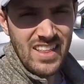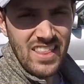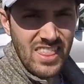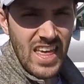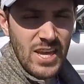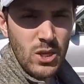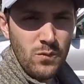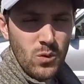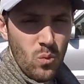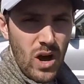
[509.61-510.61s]
Thank you
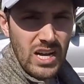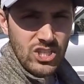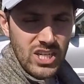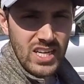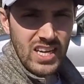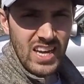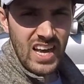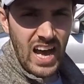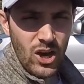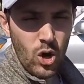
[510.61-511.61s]
for watching.
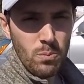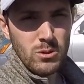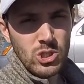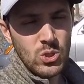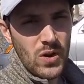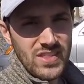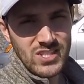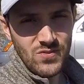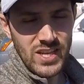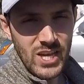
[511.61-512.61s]
I hope you enjoyed this
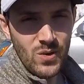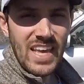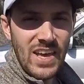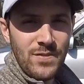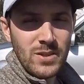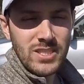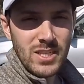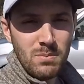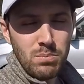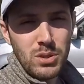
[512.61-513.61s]
video. If you
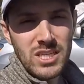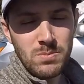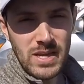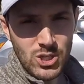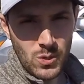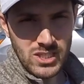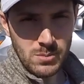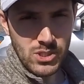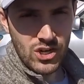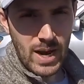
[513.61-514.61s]
did, please make sure you
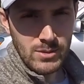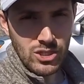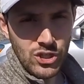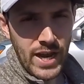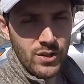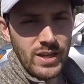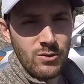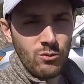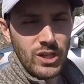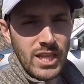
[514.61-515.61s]
subscribe to the channel. It
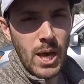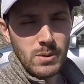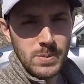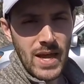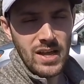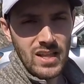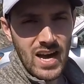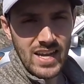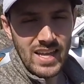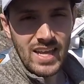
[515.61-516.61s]
really helps me out a
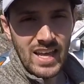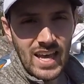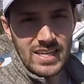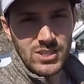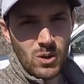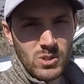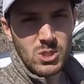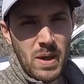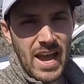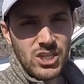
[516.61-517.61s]
lot. And don't
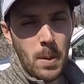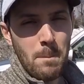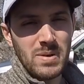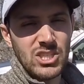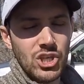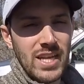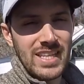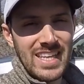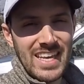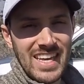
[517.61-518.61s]
smash, but
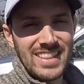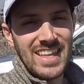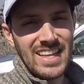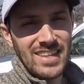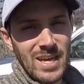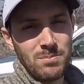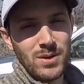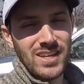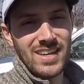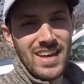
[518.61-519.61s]
gently hit that like
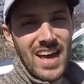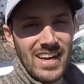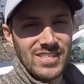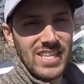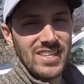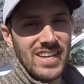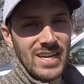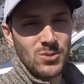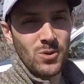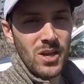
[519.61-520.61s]
button. I'll see you in the
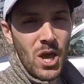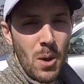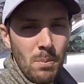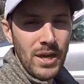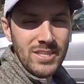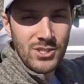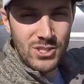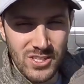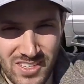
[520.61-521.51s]
next one. Peace.